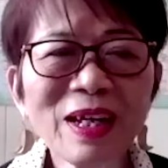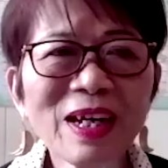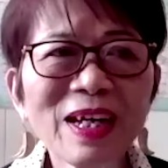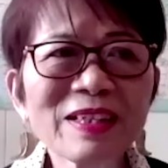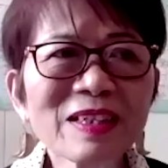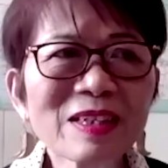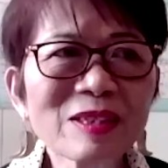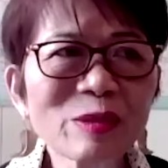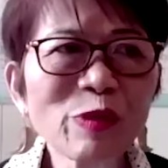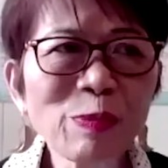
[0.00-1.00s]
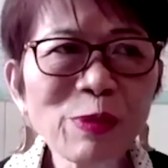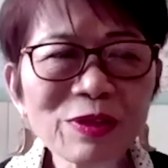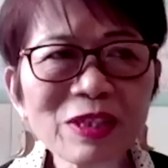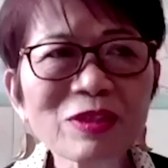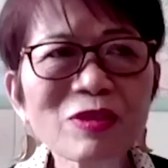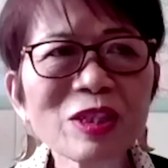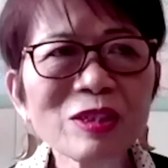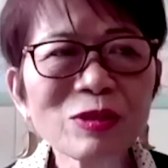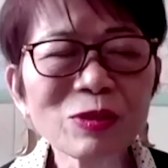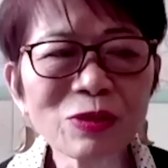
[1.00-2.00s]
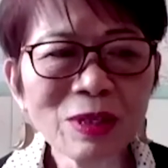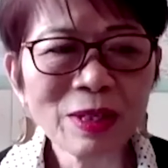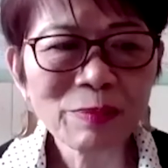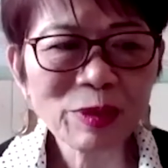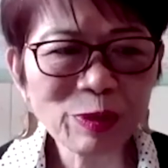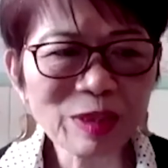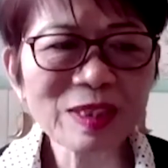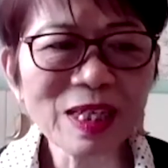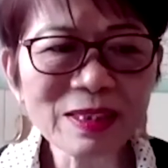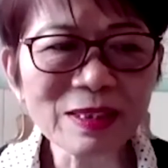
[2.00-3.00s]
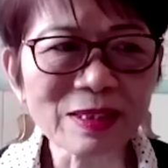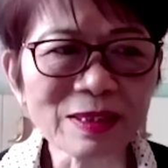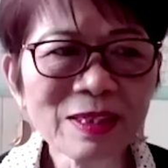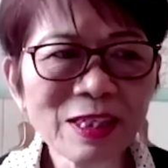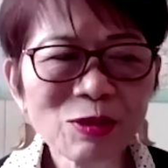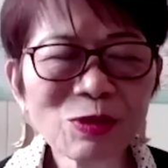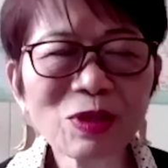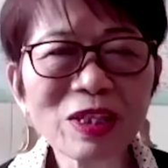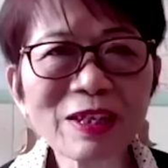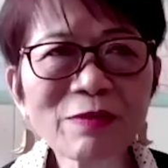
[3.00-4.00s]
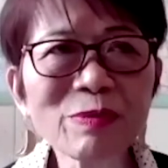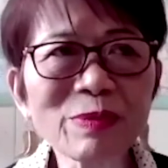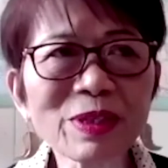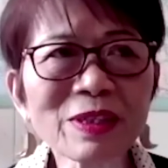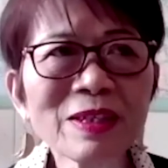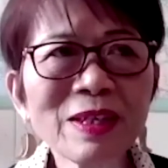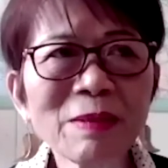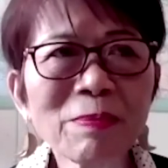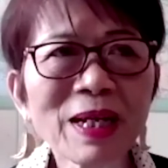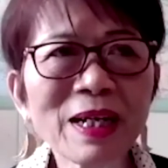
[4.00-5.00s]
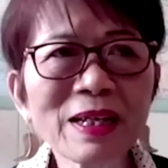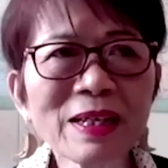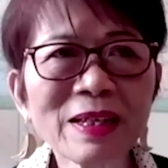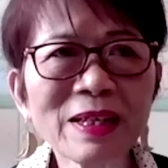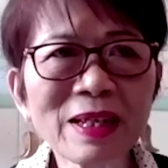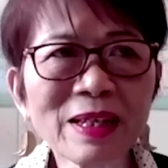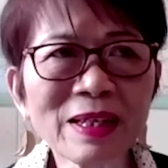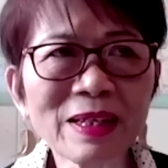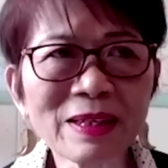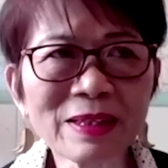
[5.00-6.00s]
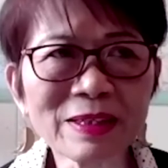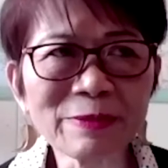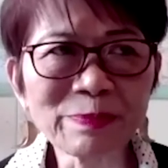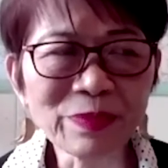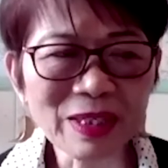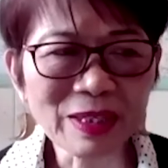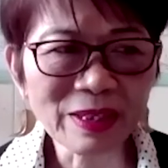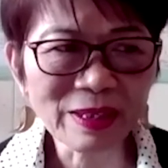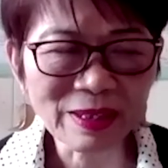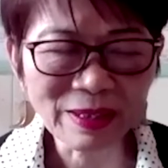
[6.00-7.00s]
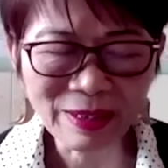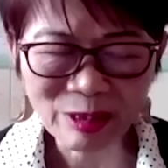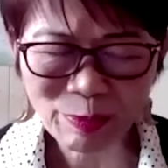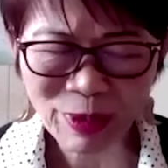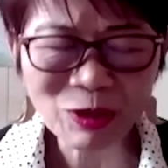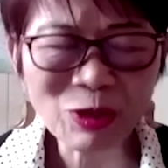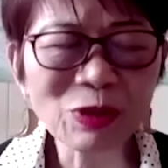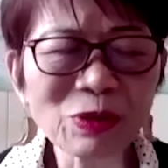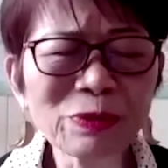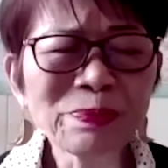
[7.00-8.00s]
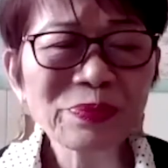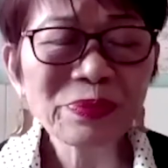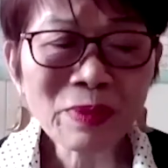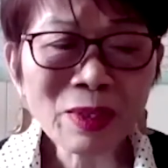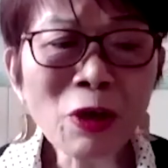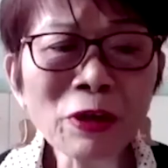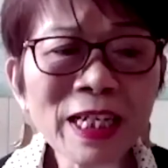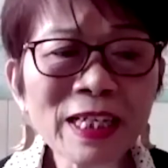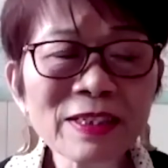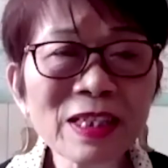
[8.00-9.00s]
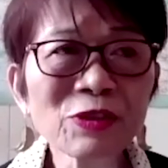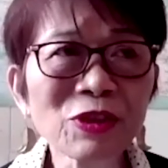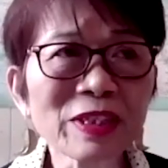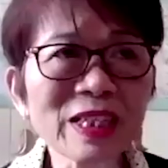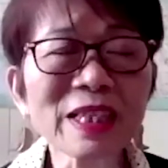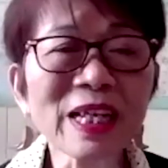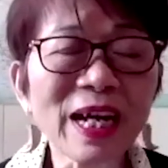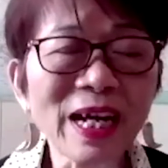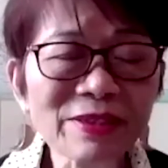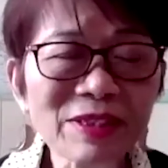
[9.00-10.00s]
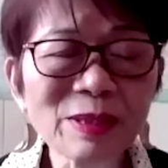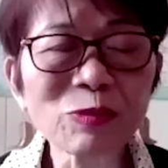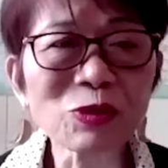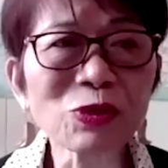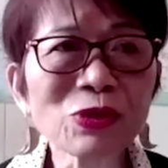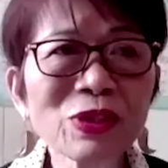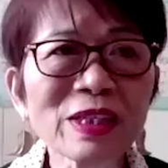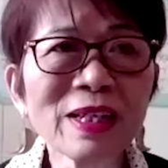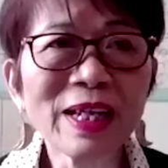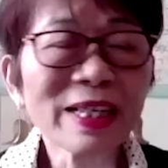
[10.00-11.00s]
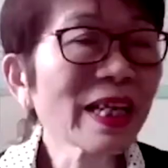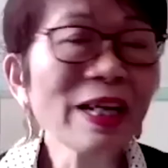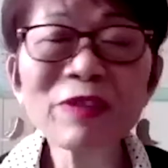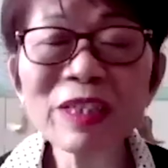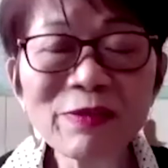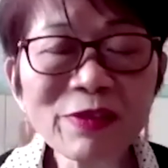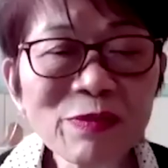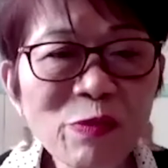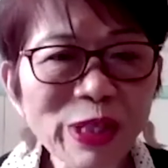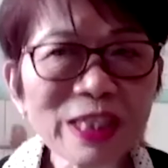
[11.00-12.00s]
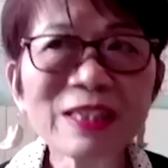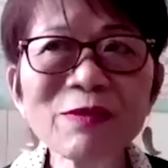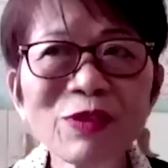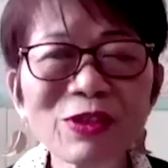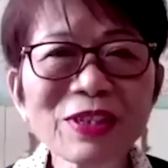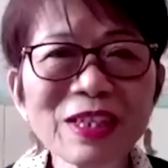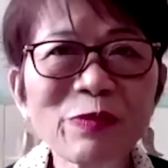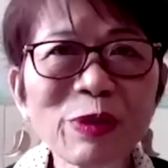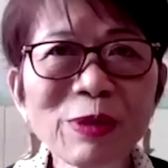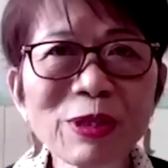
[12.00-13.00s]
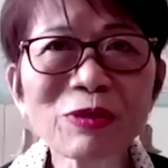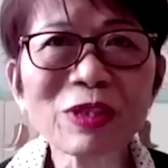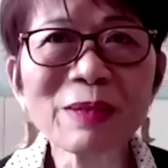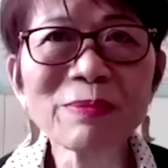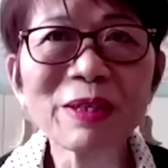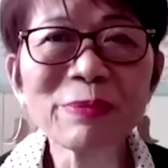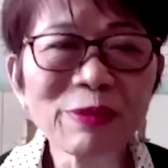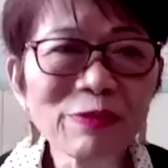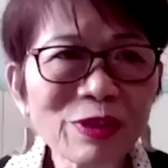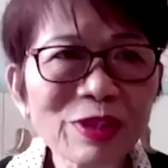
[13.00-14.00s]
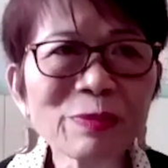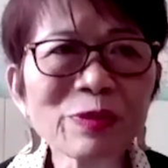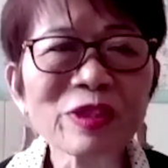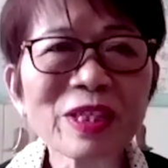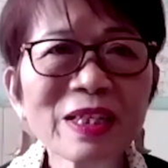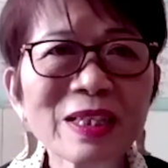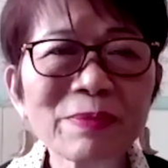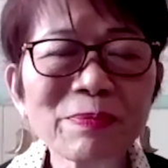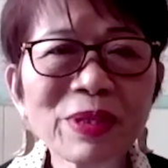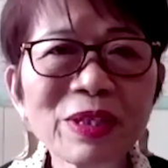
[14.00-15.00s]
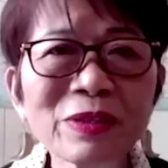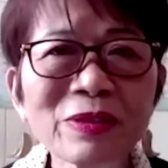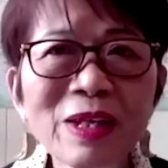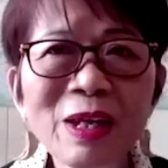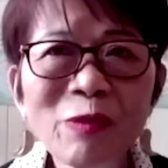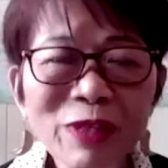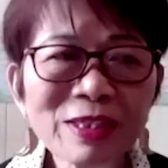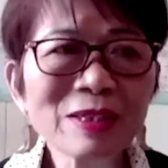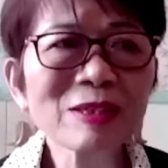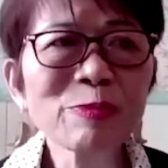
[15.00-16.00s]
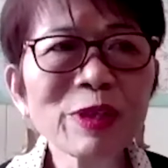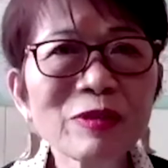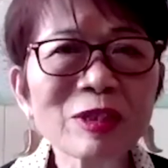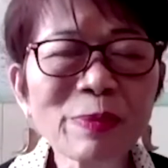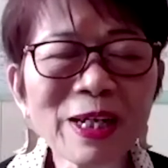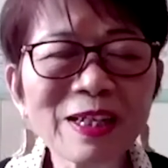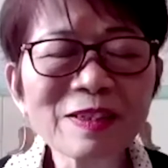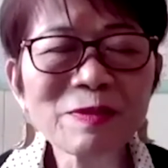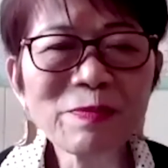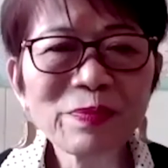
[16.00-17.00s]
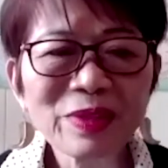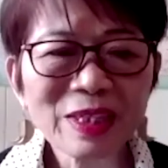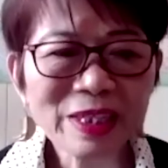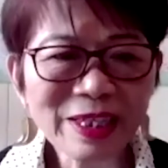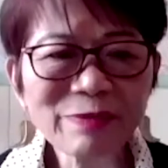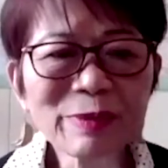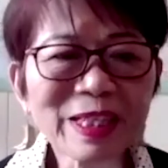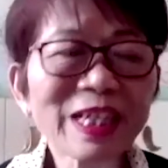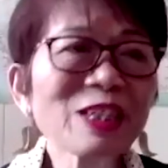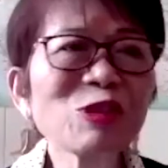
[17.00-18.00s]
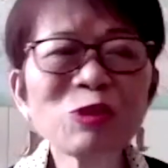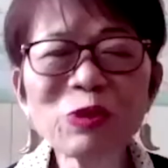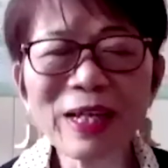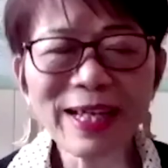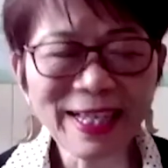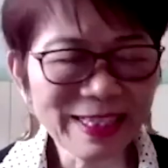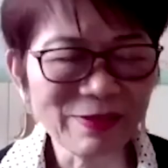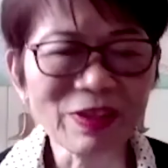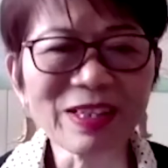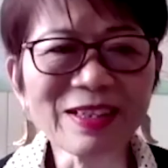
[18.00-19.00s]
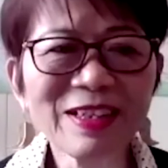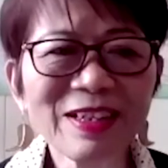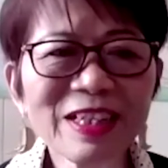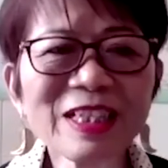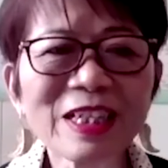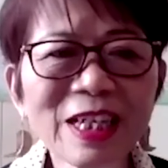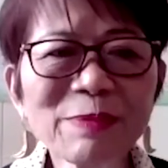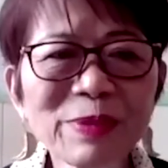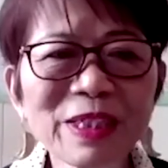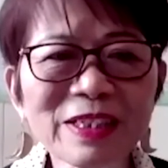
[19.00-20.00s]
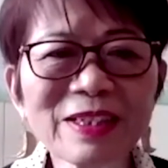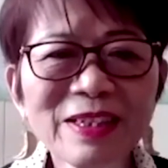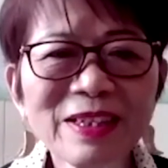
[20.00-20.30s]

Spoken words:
And there's a report that's going to be presented to the government by a special organization that they asked them to do it. And they haven't even waited for that report to come out before they present that bill. Once this bill is passed, the government can do anything in the cabinet.